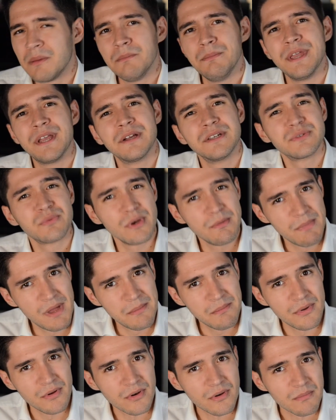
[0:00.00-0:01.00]
Because
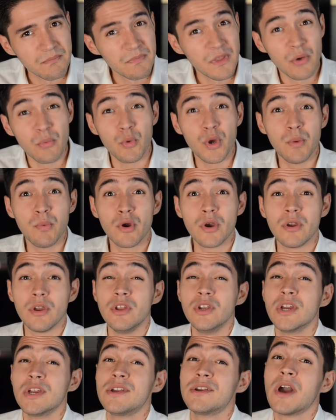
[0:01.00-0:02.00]
remember, we were in
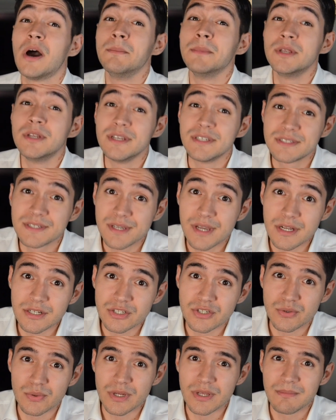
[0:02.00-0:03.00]
a communist
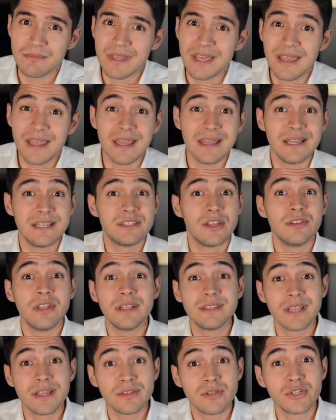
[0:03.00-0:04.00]
country. It is the
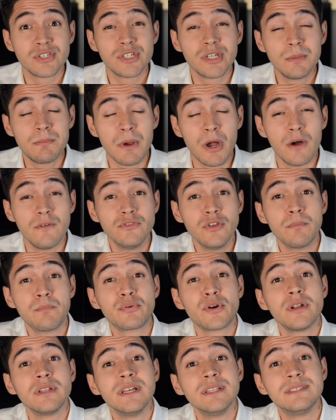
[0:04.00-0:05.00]
dictatorship of the
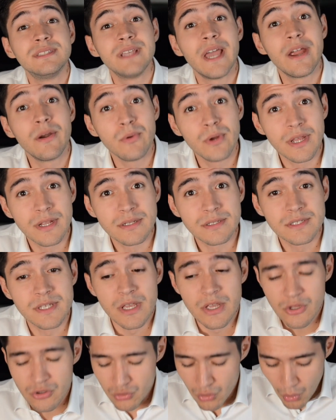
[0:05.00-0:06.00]
proletarians.
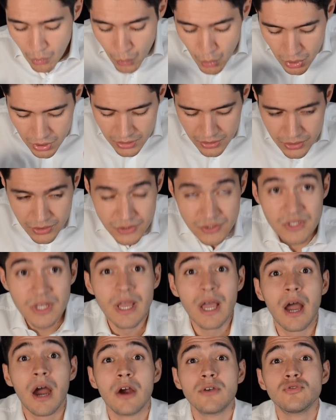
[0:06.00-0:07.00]
The rulers
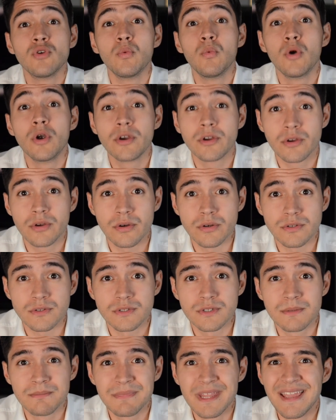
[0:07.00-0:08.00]
are the
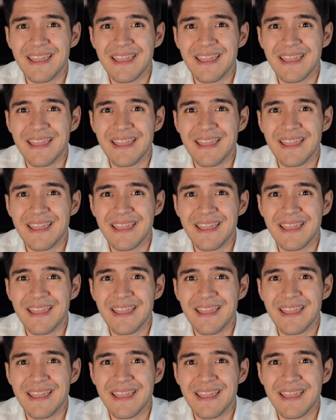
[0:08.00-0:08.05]
workers.